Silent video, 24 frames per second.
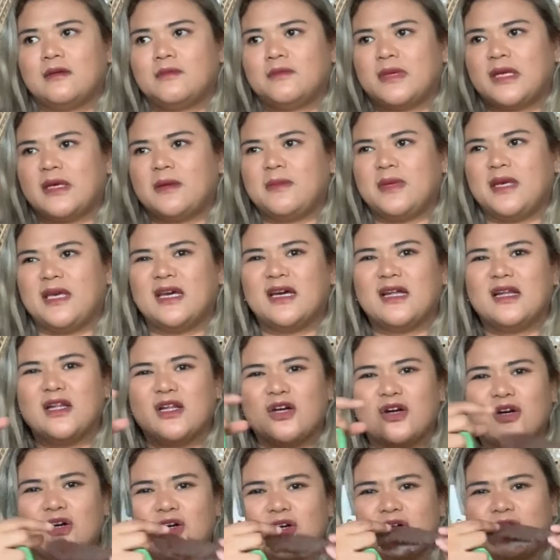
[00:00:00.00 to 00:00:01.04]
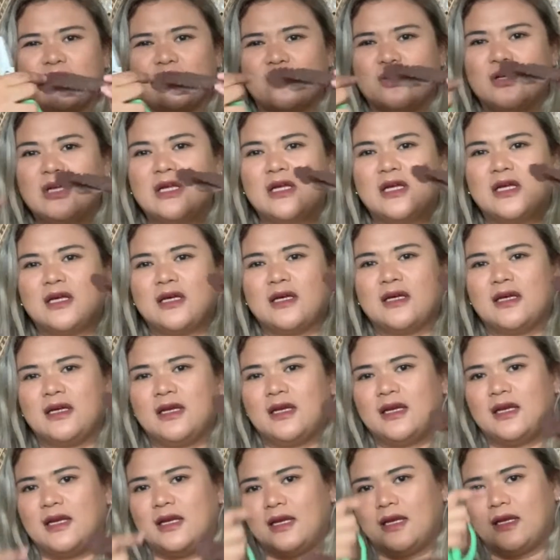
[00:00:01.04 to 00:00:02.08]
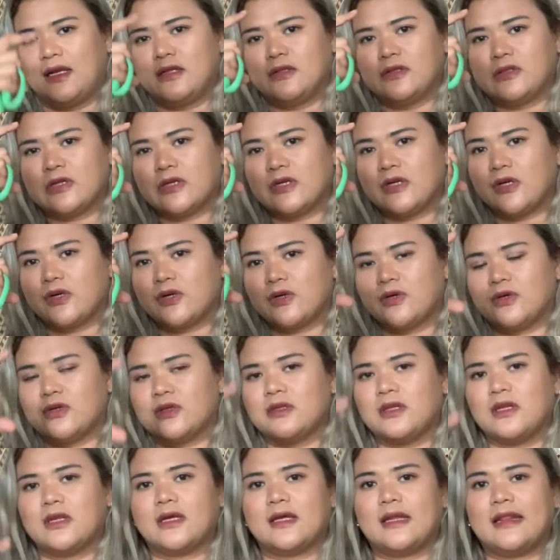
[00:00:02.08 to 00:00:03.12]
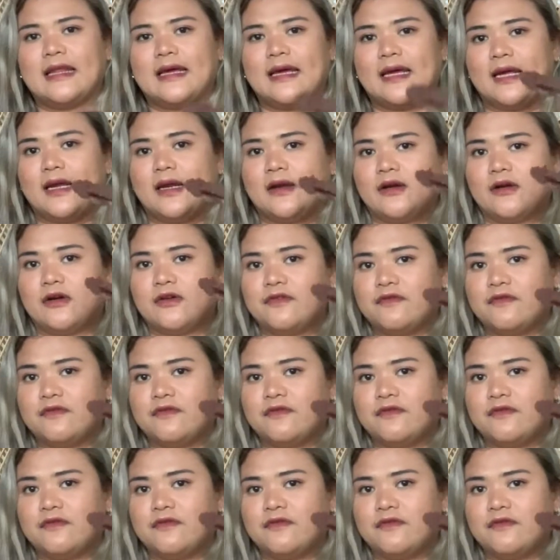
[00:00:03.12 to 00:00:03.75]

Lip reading: maybe a long internode at the end of